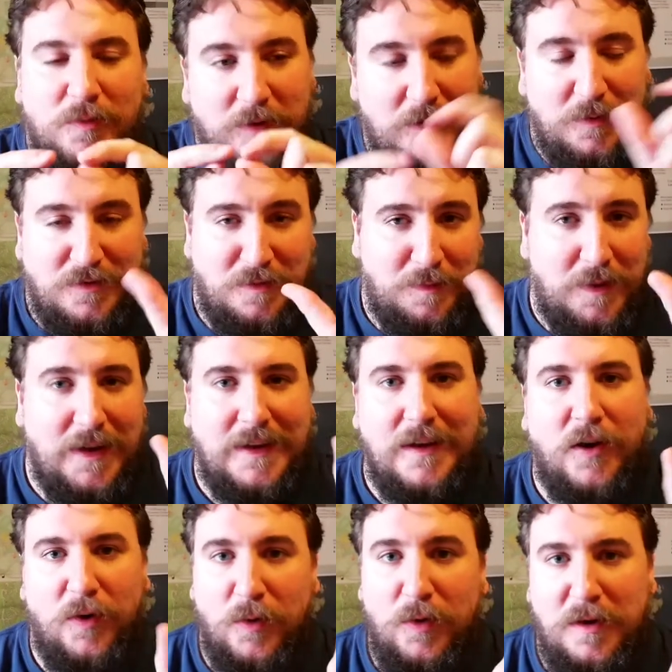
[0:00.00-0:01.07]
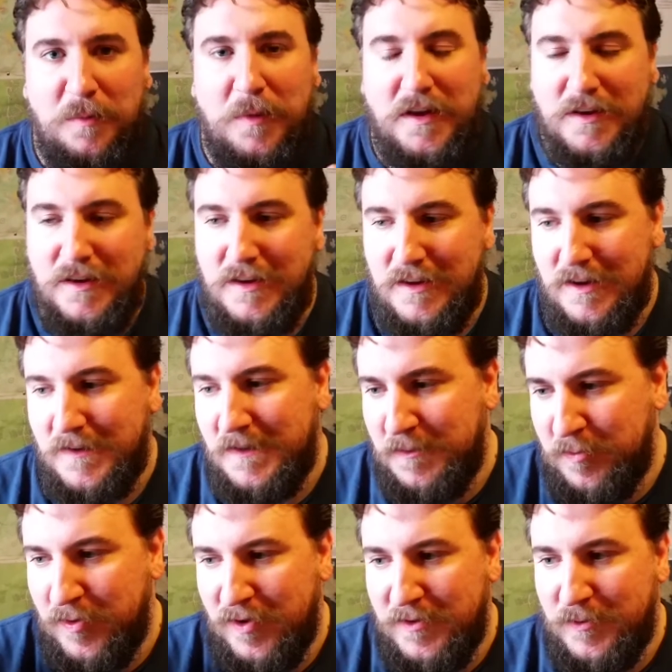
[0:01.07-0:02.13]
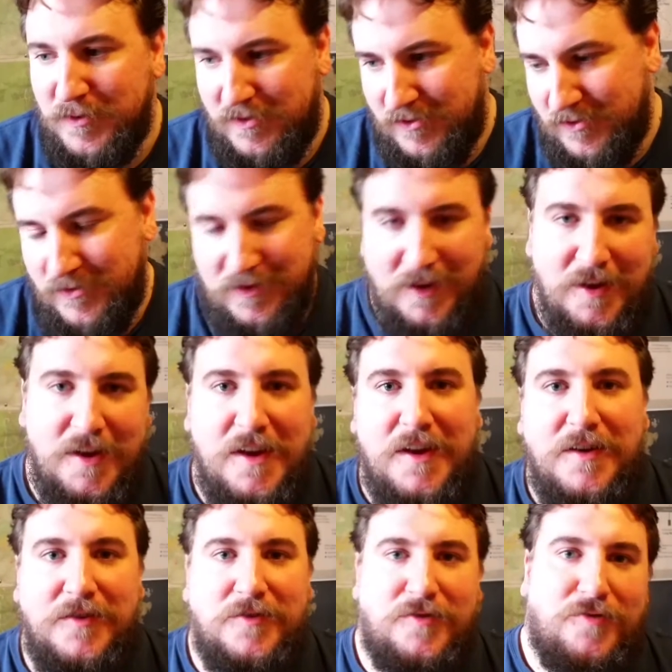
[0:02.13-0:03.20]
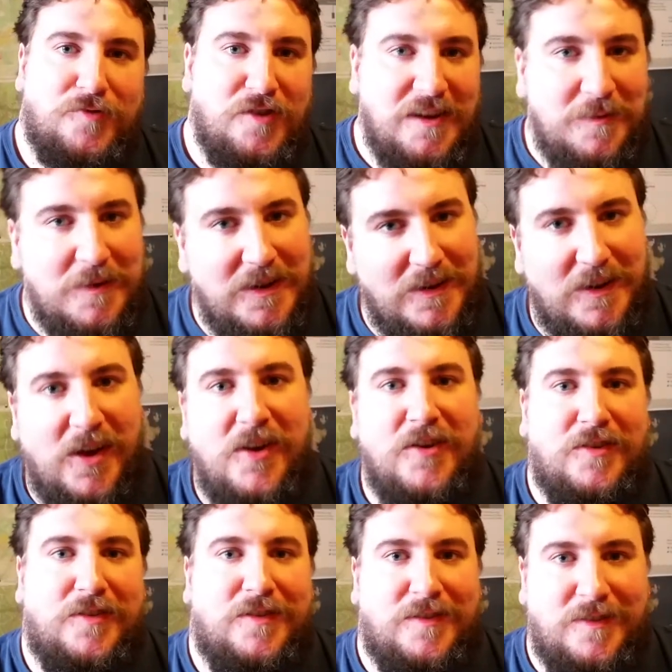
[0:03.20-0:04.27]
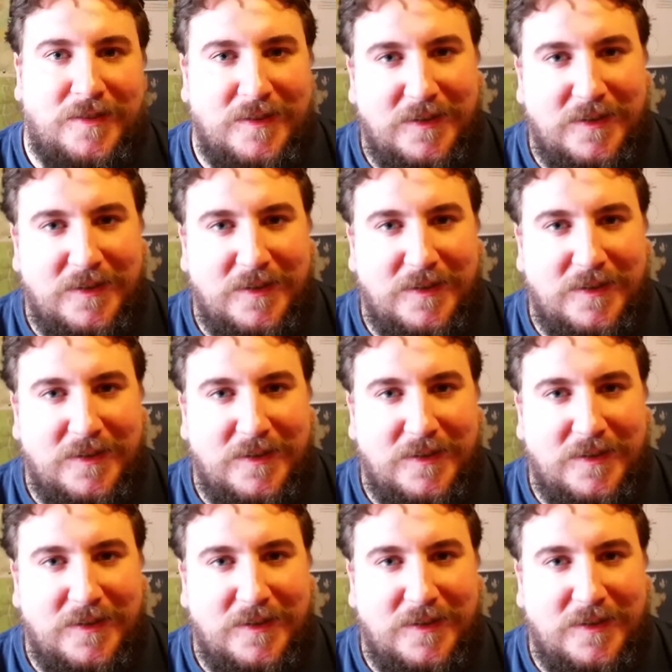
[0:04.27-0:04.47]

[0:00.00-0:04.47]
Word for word: but it was a big hole in my knee, and the blood was just streaming down it.